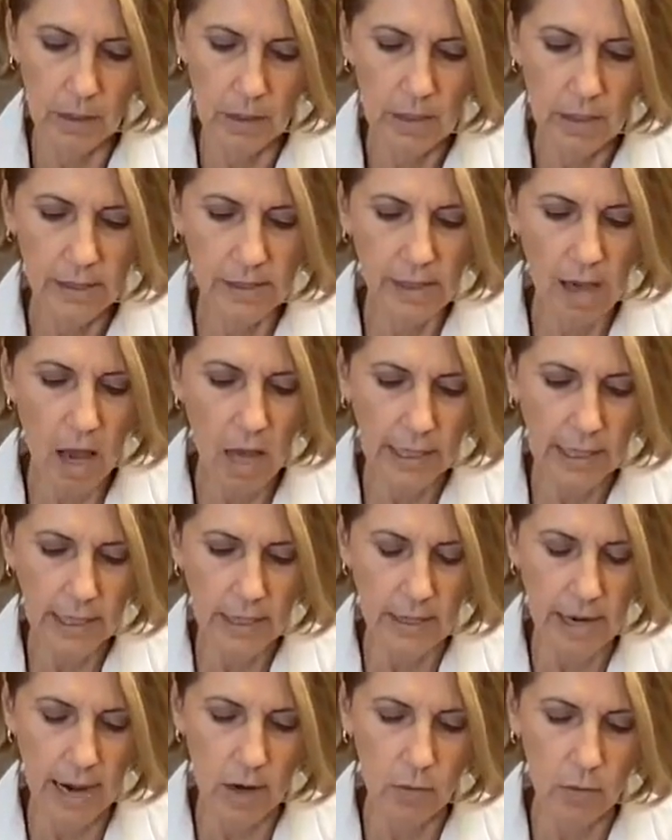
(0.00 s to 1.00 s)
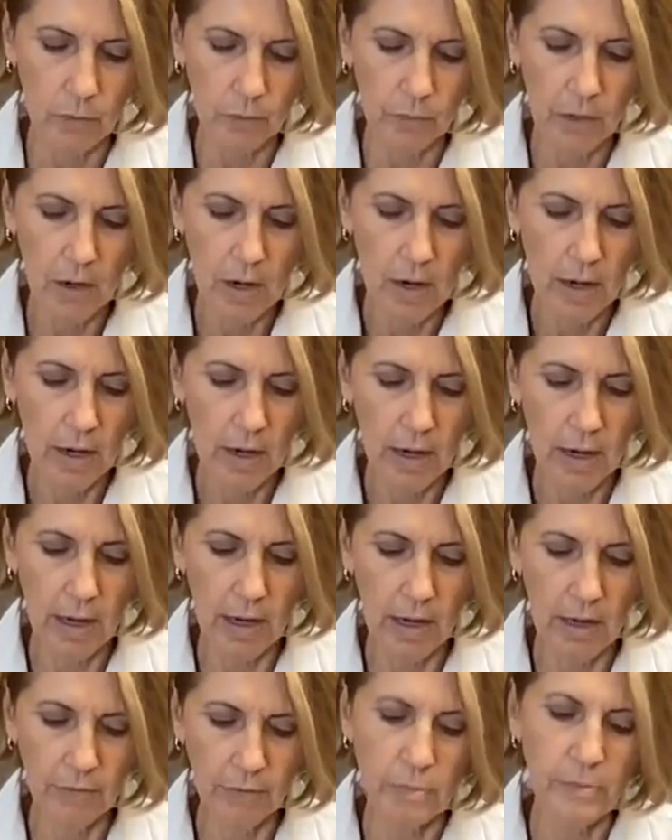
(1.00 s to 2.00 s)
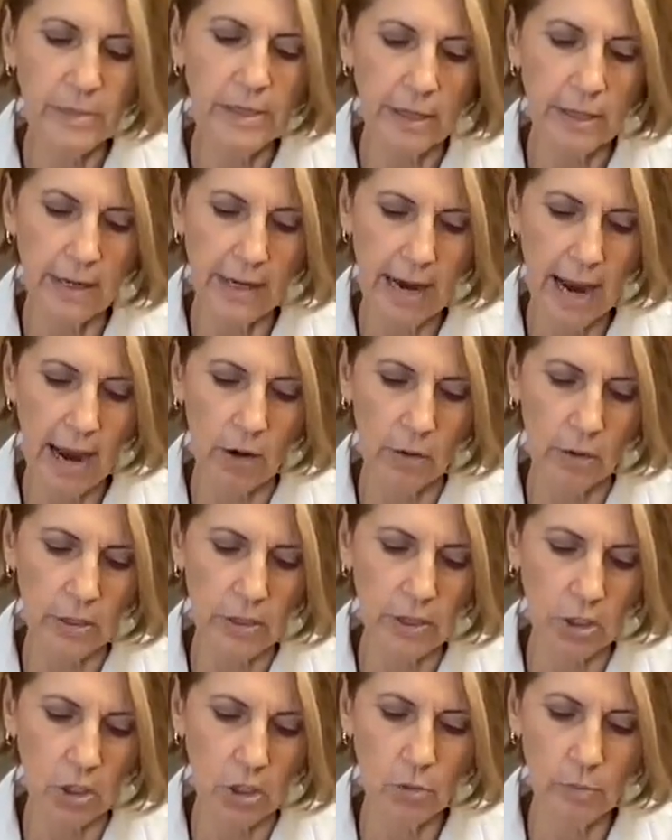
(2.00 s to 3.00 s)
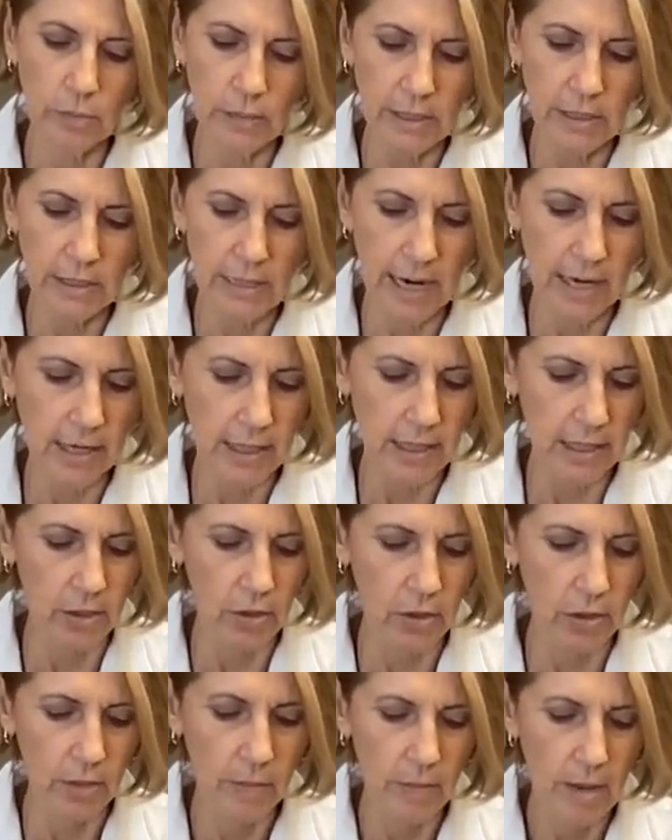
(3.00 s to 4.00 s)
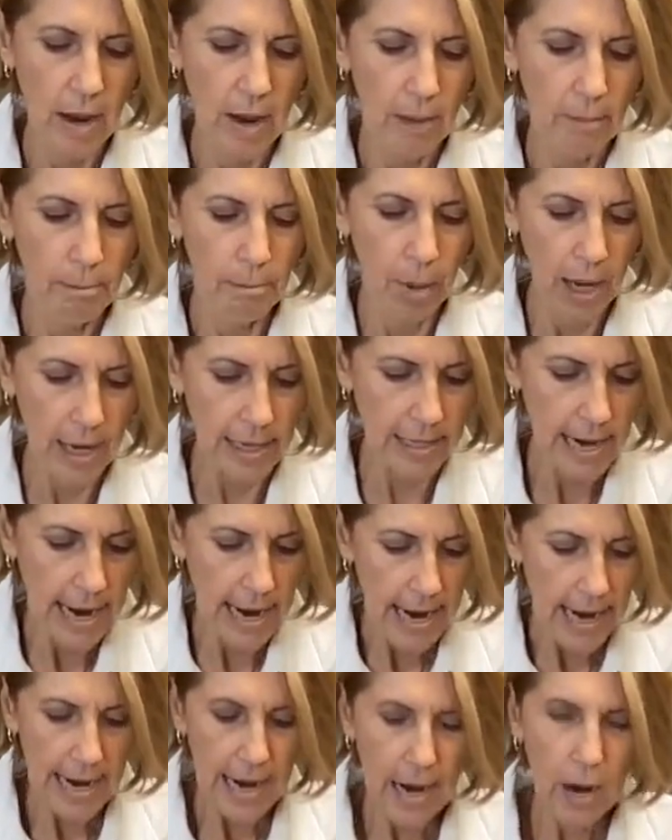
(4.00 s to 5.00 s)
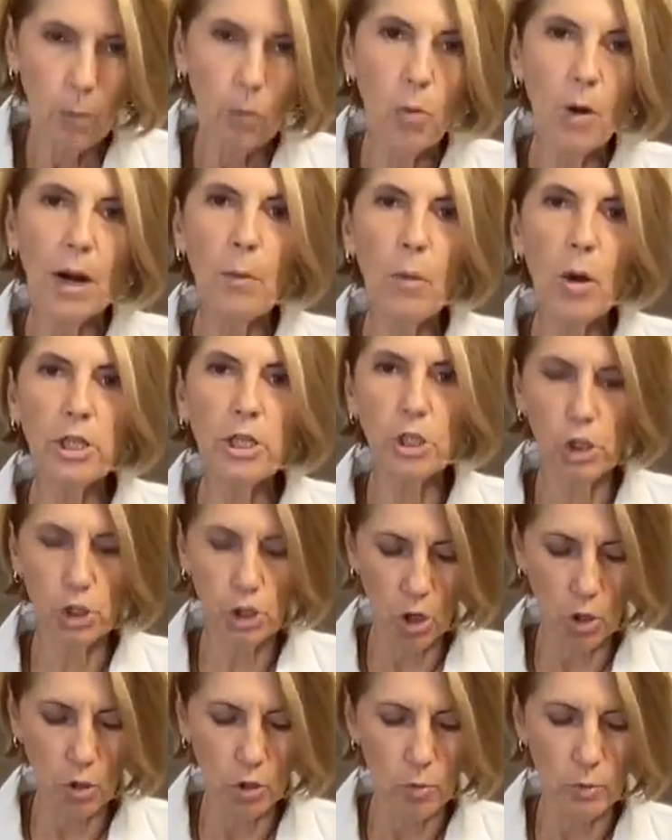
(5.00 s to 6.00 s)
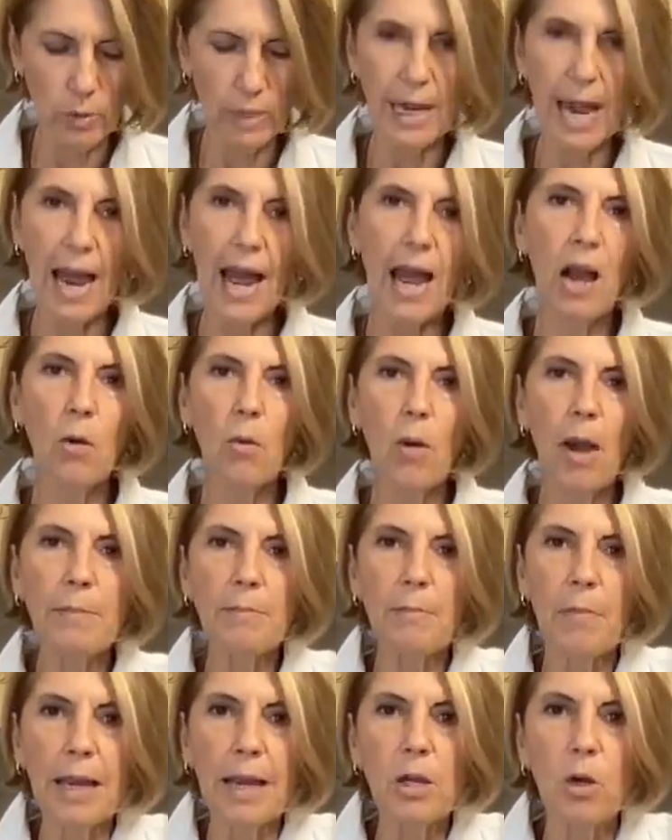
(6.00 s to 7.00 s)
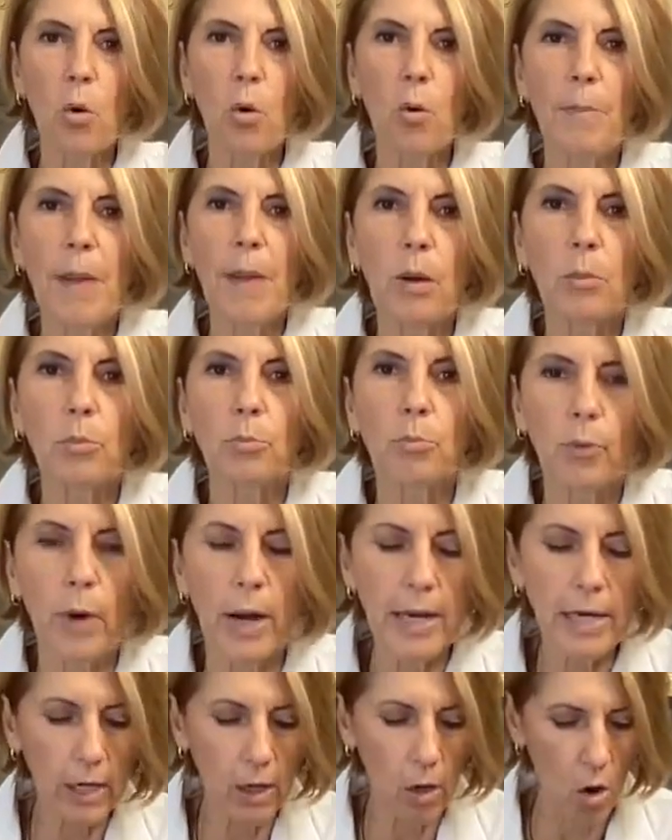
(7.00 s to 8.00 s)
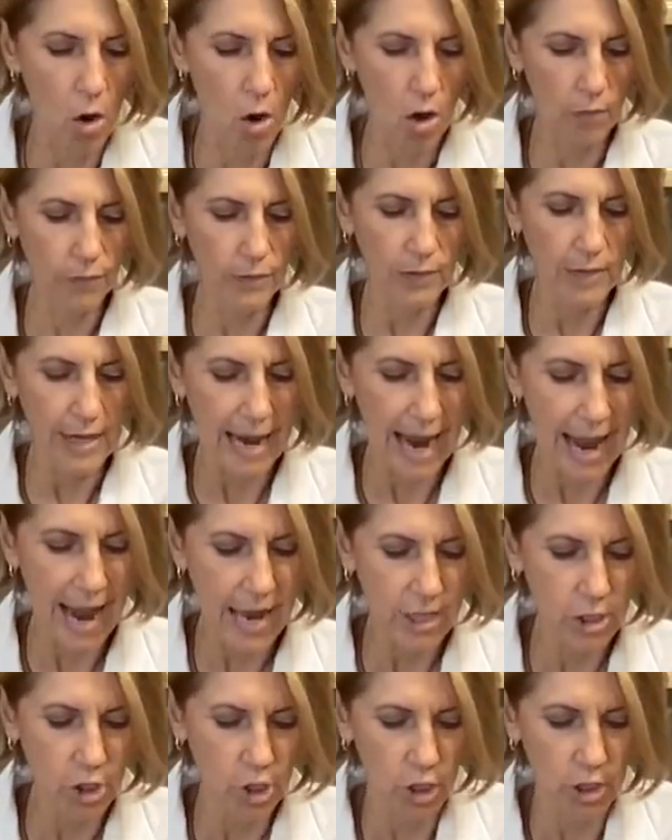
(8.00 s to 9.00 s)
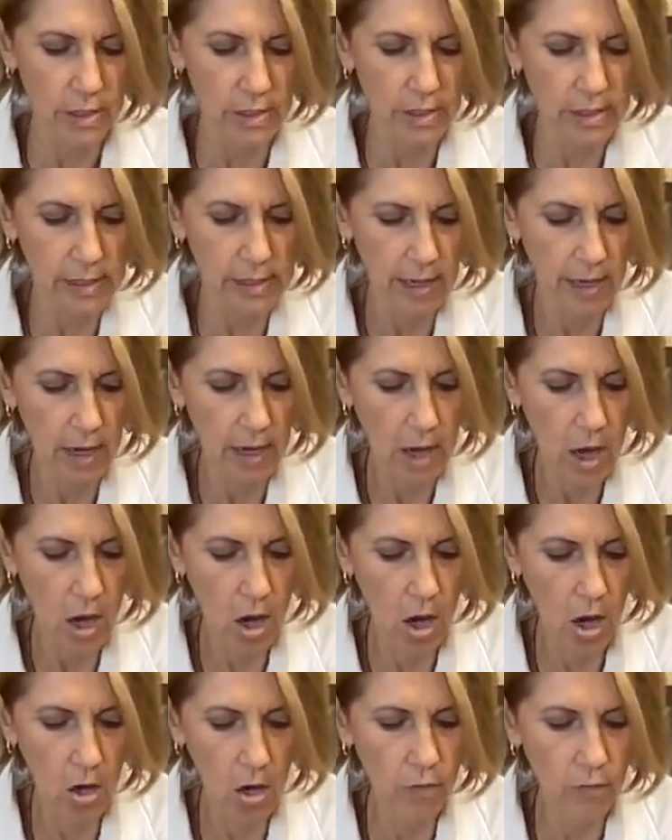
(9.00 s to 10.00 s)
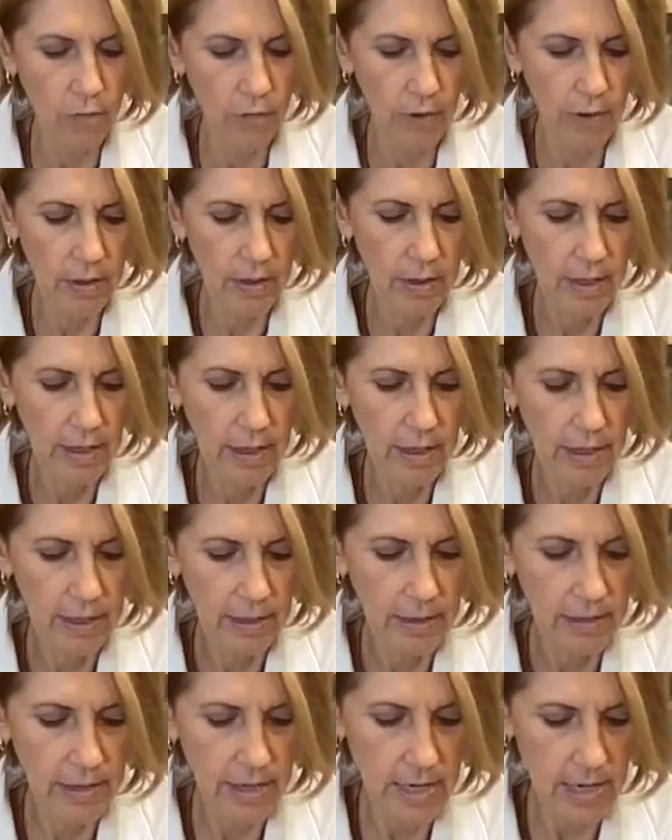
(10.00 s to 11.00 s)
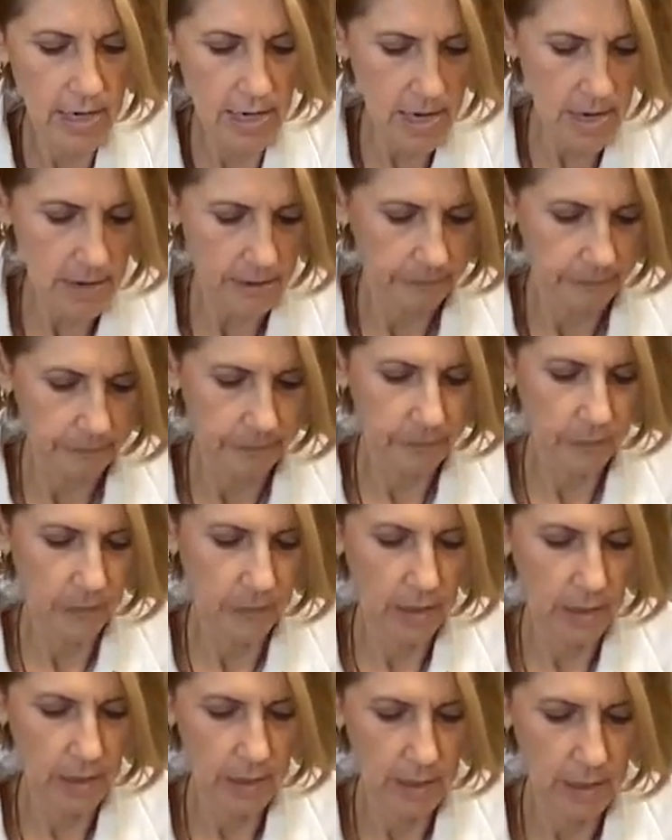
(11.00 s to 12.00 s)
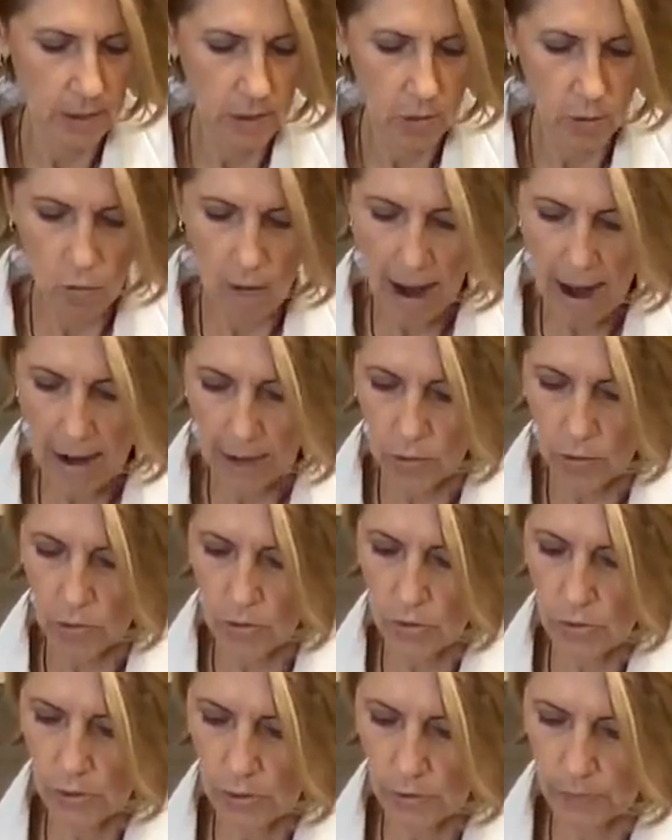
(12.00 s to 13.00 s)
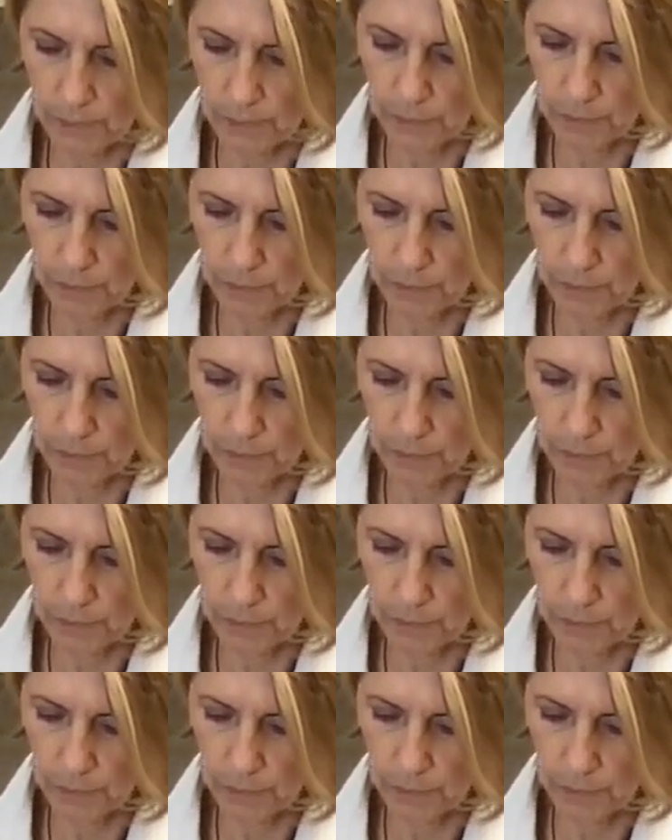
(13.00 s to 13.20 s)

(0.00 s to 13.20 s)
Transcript: soggy now from sitting out. It's a humid day here, but what I wanted to show you is how I might go about breaking off the edges of the crackers,